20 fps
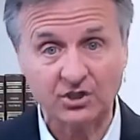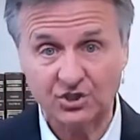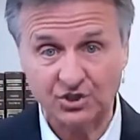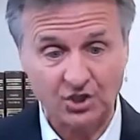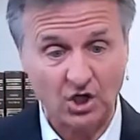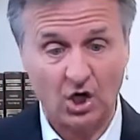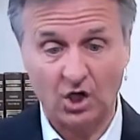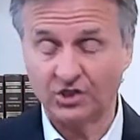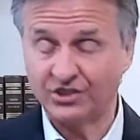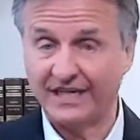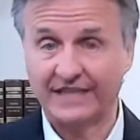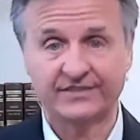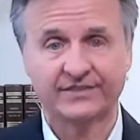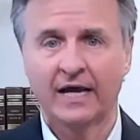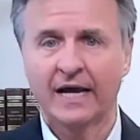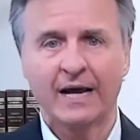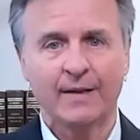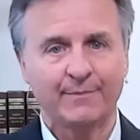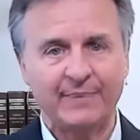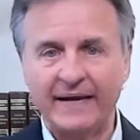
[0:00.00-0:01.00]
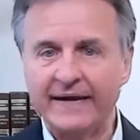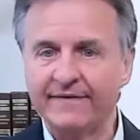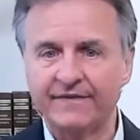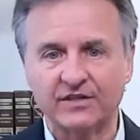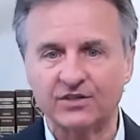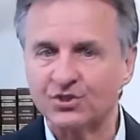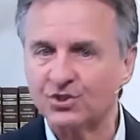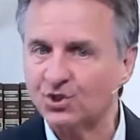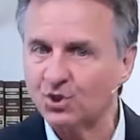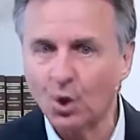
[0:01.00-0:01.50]
Church as being the
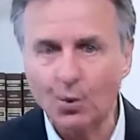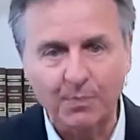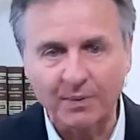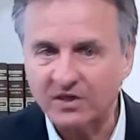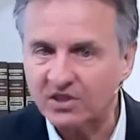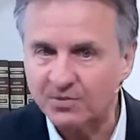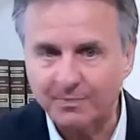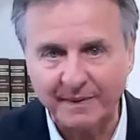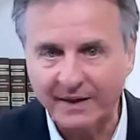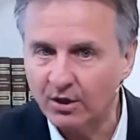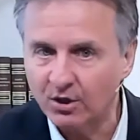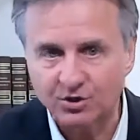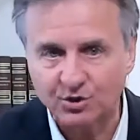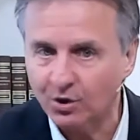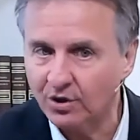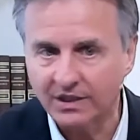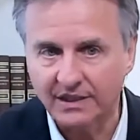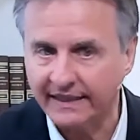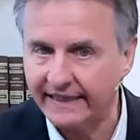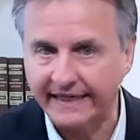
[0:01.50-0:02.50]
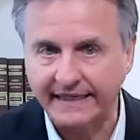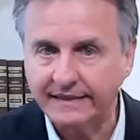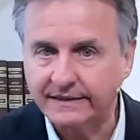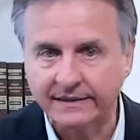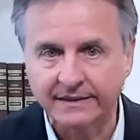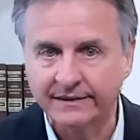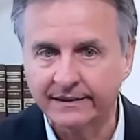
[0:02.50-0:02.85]
super spiritual elite